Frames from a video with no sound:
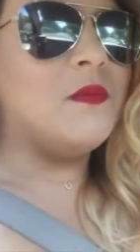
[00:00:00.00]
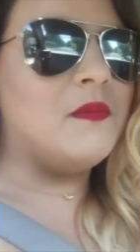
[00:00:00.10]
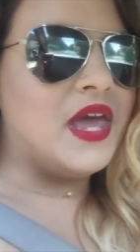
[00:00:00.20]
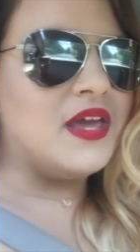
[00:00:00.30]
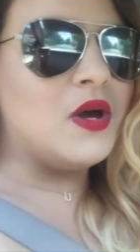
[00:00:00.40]

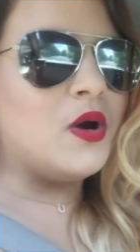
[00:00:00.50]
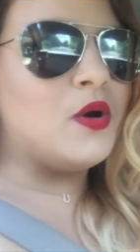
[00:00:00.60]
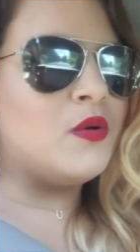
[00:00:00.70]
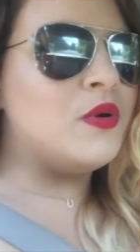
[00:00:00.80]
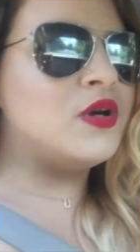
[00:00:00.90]
may
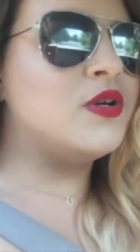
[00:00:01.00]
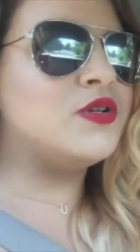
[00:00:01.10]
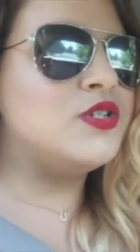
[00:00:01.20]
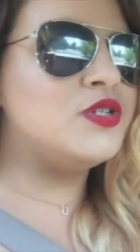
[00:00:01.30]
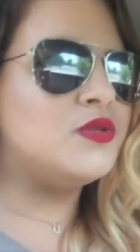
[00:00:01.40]
go
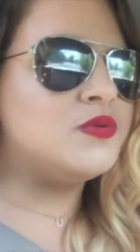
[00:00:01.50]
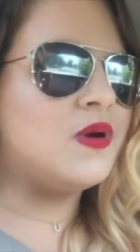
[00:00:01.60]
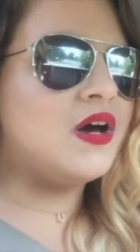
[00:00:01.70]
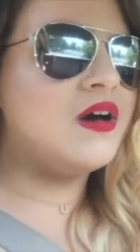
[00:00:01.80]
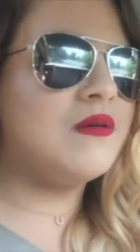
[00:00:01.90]
to
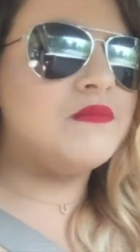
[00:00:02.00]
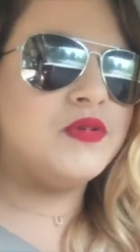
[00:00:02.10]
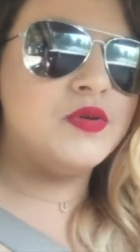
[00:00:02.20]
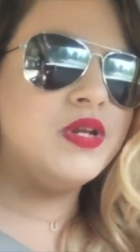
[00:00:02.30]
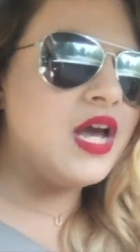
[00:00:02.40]
um,
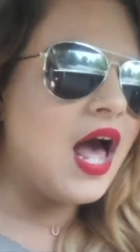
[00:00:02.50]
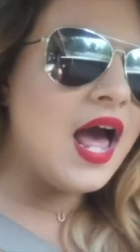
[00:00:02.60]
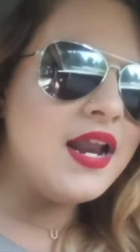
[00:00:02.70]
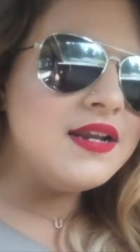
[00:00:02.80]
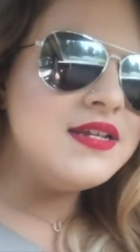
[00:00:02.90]

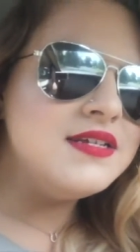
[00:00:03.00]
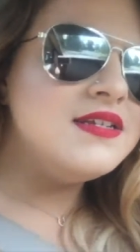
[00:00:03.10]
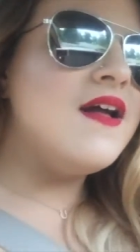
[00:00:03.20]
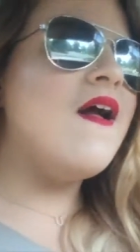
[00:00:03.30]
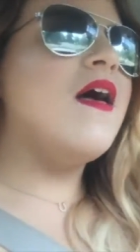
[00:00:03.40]
BeautyCon,
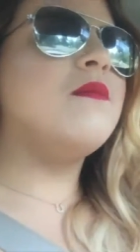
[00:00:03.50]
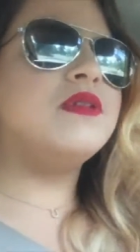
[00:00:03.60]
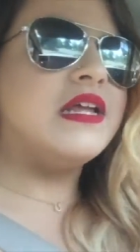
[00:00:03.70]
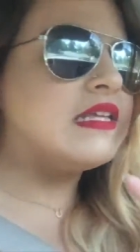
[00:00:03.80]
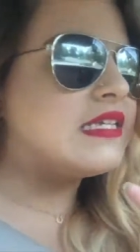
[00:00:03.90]

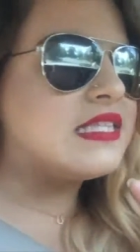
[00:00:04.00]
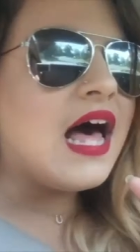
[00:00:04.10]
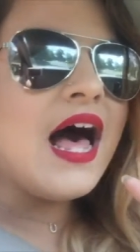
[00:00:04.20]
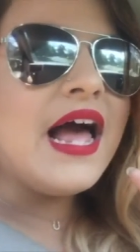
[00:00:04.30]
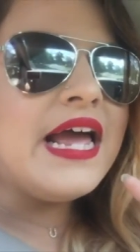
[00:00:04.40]
Playlist
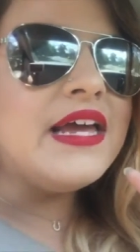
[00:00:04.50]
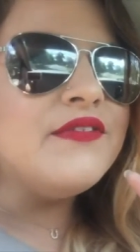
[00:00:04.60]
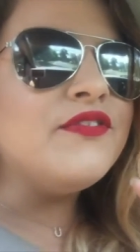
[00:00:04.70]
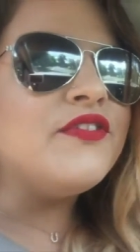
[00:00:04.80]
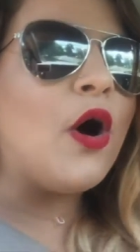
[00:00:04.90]

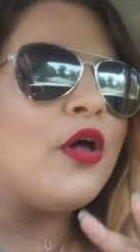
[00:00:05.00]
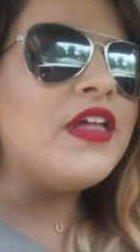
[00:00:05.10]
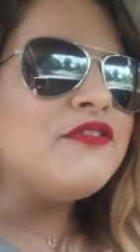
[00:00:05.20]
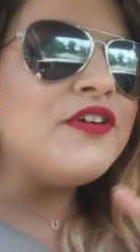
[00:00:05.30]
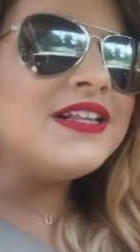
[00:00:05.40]
Live, all
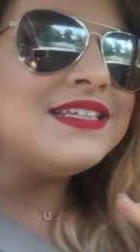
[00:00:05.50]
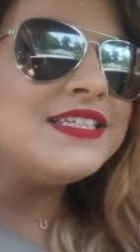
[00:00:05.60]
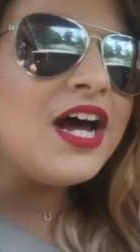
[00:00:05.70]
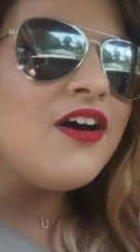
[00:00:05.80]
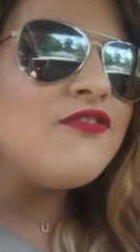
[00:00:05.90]
that fun
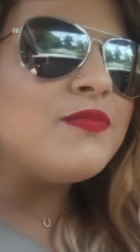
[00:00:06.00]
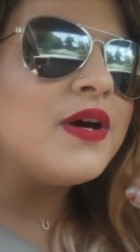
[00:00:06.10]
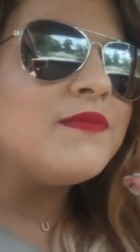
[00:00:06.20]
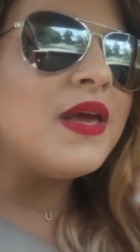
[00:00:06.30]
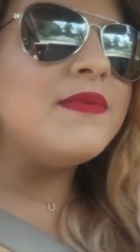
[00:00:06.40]
stuff,
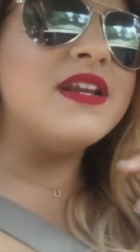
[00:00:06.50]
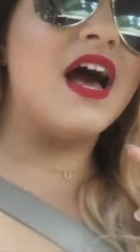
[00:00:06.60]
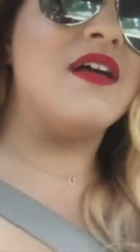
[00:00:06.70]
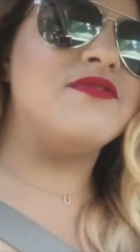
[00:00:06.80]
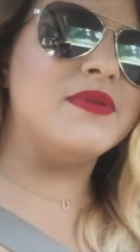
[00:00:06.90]
but maybe
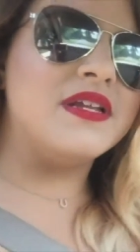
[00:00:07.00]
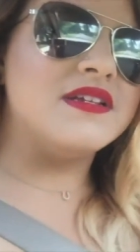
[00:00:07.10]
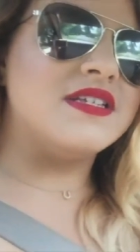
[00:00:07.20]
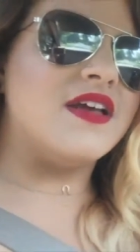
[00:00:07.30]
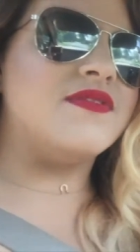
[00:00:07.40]
not
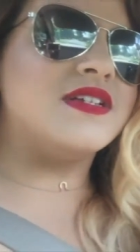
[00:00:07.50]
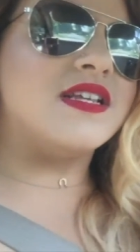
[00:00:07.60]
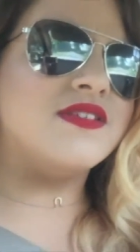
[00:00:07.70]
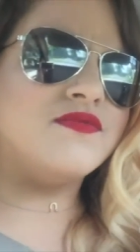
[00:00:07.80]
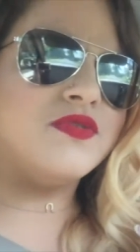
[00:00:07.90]
Playlist Live because
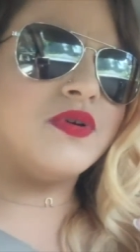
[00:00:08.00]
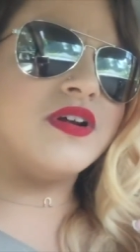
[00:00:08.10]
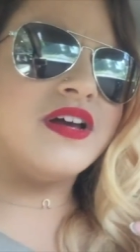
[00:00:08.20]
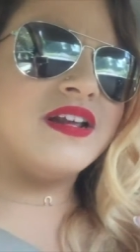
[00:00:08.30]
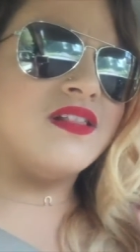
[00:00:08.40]
that's in
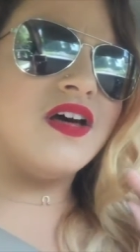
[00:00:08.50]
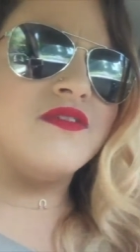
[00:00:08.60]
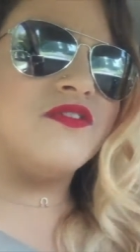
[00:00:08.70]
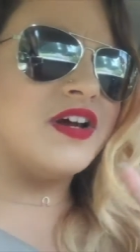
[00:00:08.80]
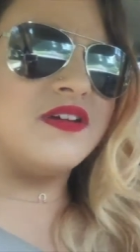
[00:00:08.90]
Florida and a lot
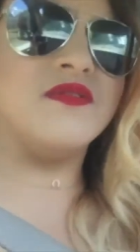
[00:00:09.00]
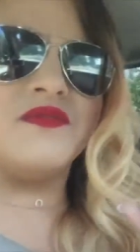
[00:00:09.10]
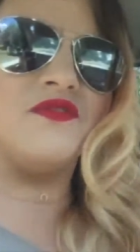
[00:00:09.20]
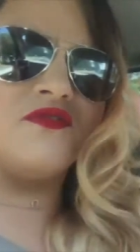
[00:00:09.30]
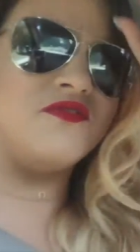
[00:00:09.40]
of fucking,
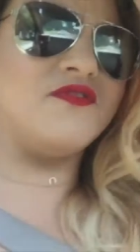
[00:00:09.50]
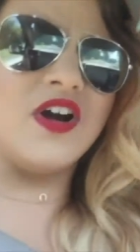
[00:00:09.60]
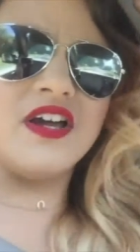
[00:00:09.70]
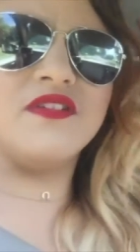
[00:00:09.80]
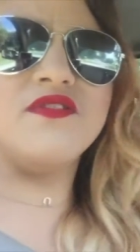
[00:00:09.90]

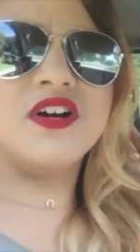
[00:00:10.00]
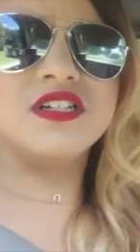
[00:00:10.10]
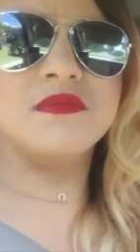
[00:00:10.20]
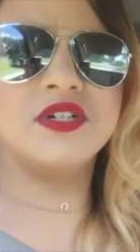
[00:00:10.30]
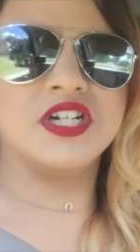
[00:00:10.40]
fucking
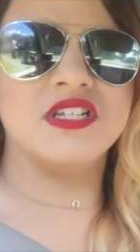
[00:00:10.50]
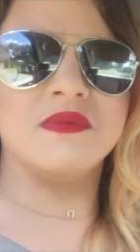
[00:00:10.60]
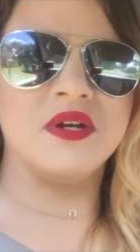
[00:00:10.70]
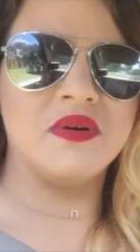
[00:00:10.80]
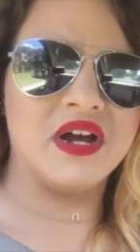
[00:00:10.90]
fucked up shit's
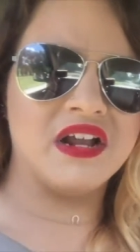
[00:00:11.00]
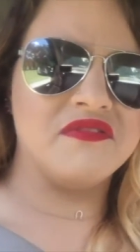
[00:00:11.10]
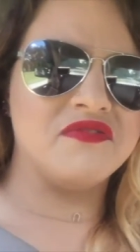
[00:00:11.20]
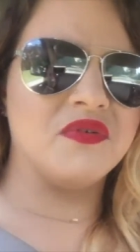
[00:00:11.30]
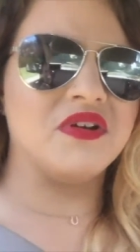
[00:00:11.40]
been going on
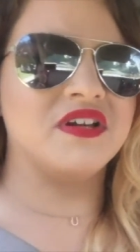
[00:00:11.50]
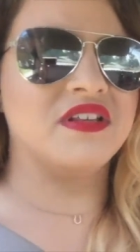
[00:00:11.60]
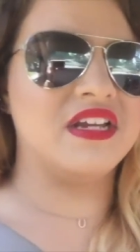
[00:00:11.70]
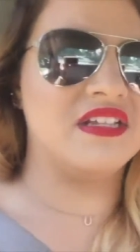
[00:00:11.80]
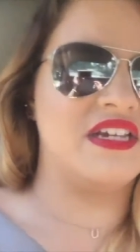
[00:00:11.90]
in Florida
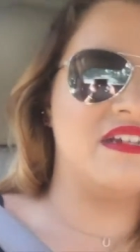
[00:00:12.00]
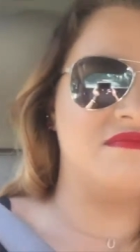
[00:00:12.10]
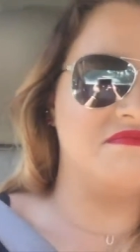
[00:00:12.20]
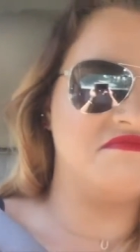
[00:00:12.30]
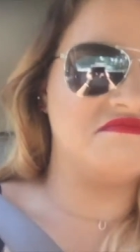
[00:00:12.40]
lately and